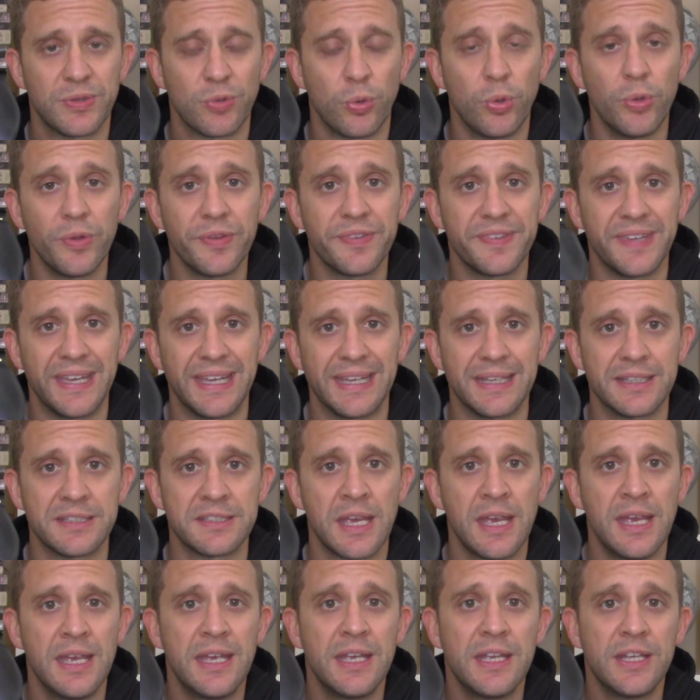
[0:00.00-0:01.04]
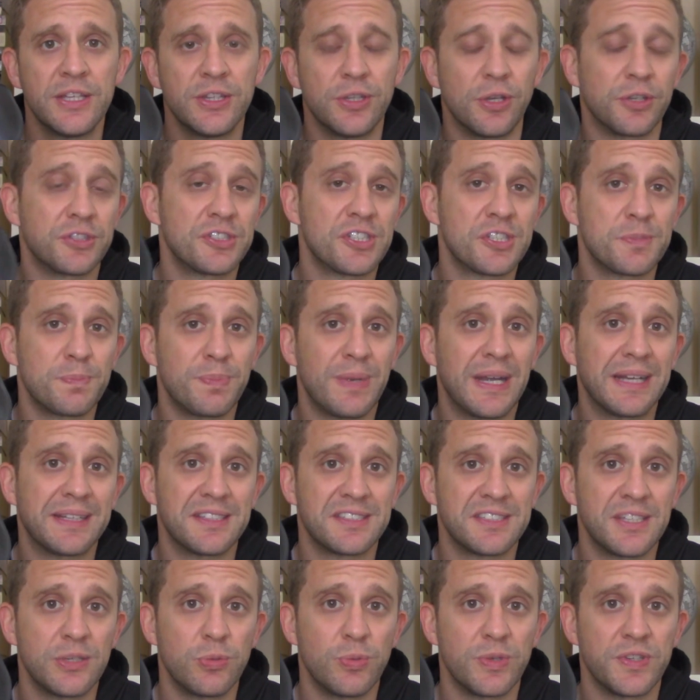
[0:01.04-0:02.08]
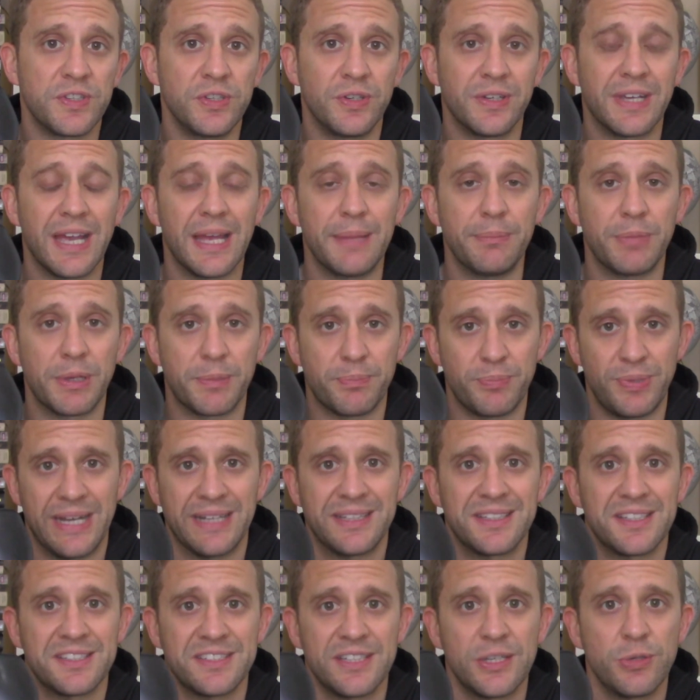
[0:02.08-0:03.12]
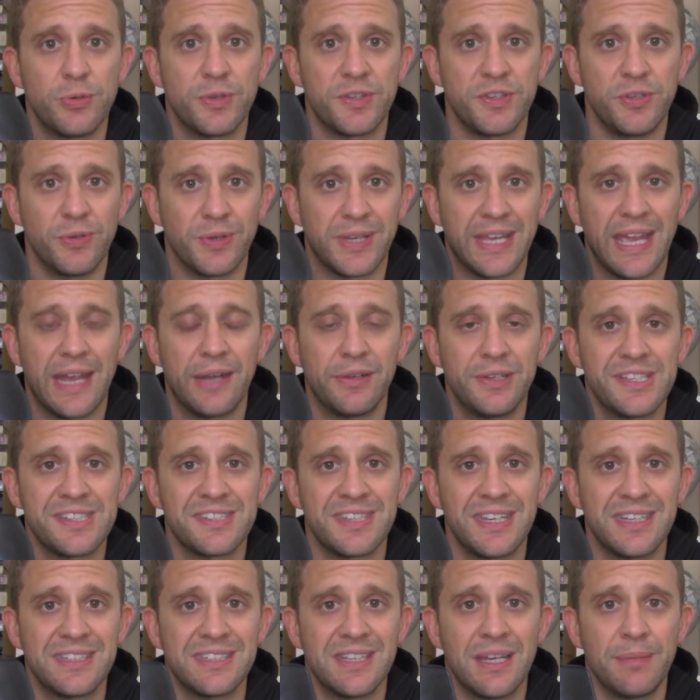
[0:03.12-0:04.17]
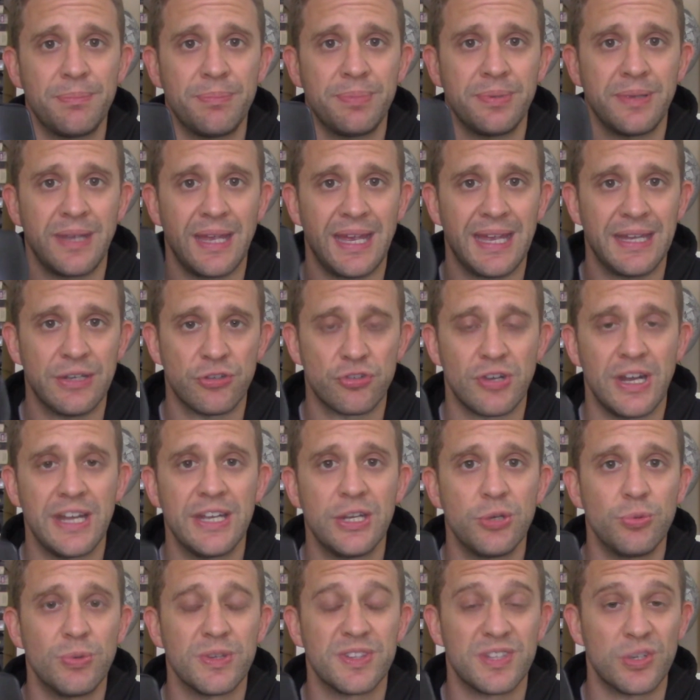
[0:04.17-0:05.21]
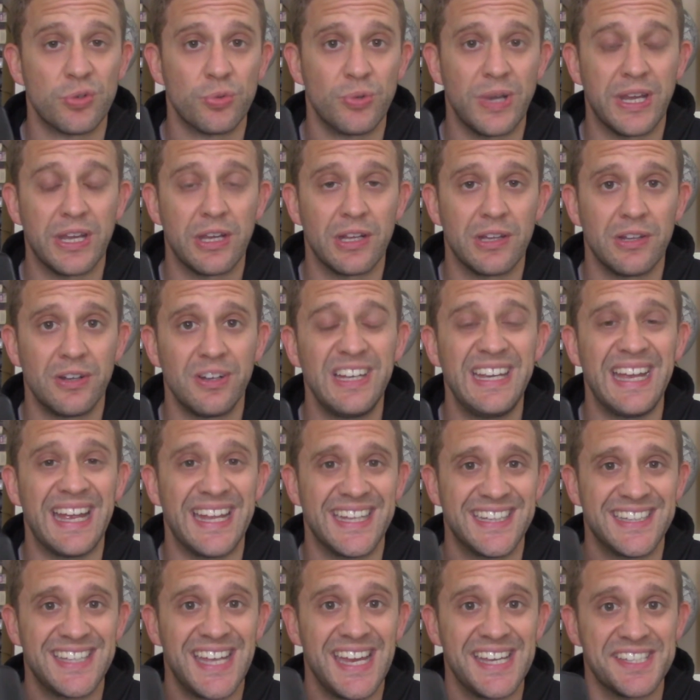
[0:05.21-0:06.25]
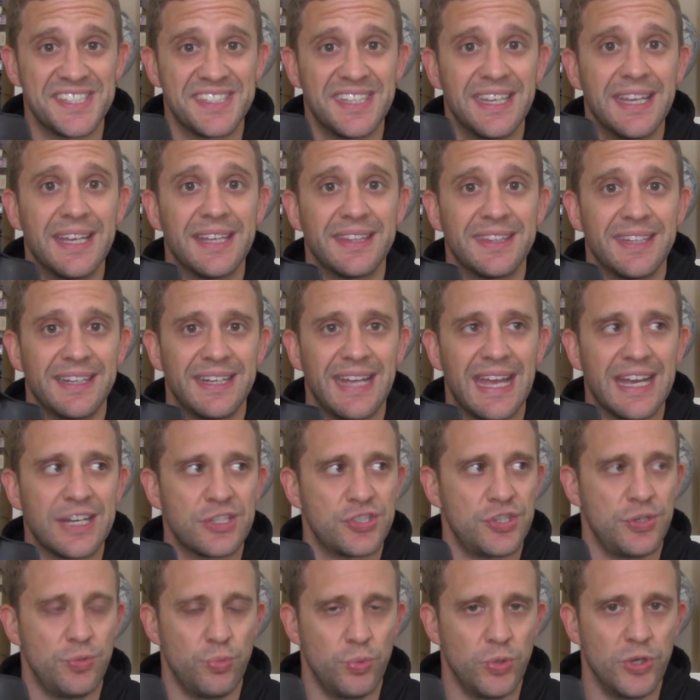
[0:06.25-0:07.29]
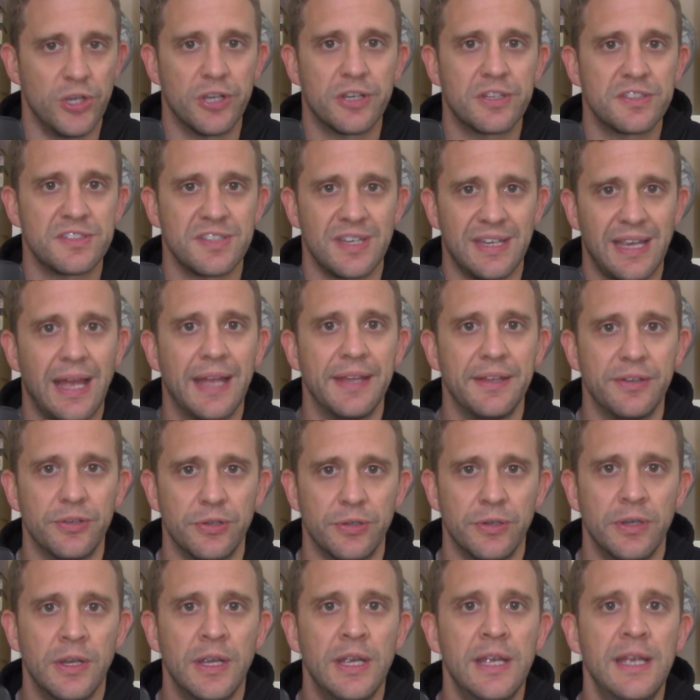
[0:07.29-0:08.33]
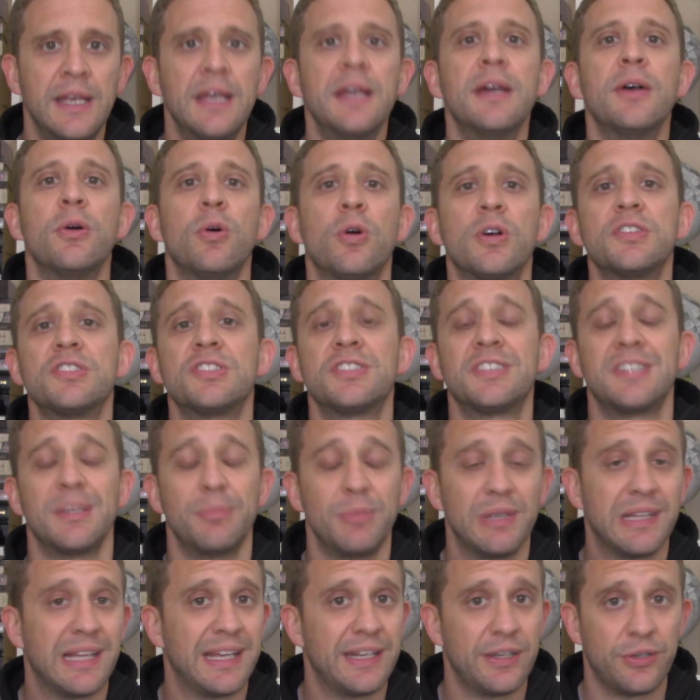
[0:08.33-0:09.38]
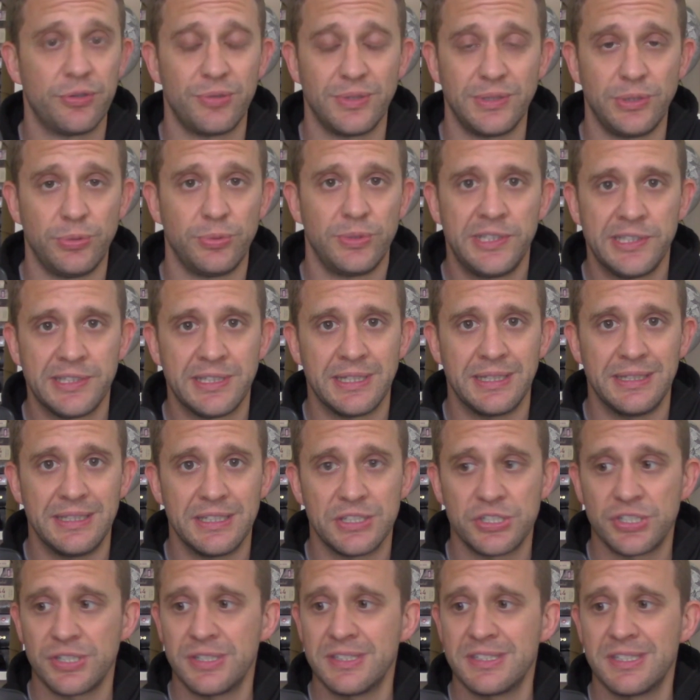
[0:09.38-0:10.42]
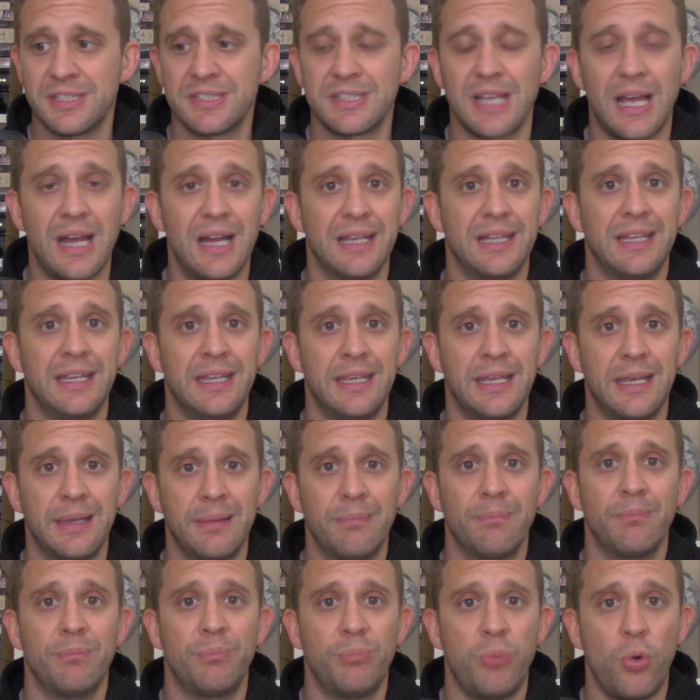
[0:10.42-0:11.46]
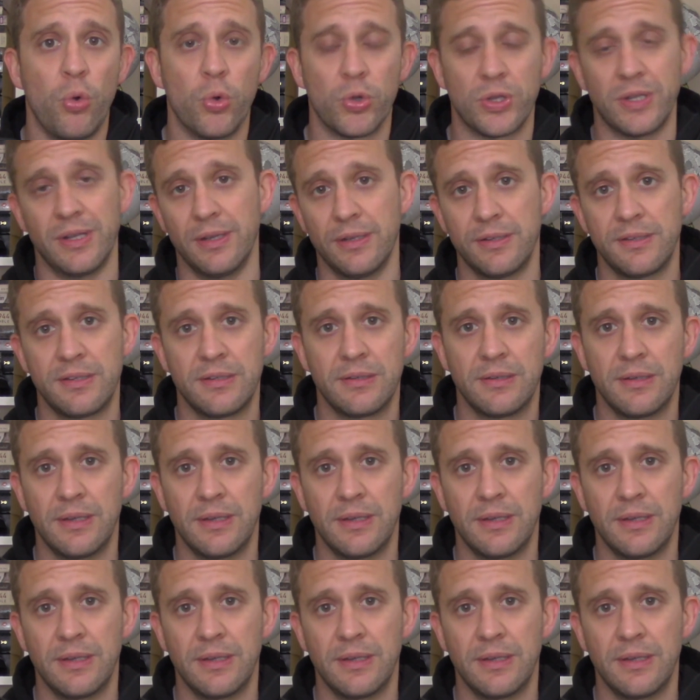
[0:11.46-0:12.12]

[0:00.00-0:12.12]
all things, not just practicing with your gun, but practicing with your carry setup and training with it regularly and testing it that it actually works under simulated real world conditions is highly important.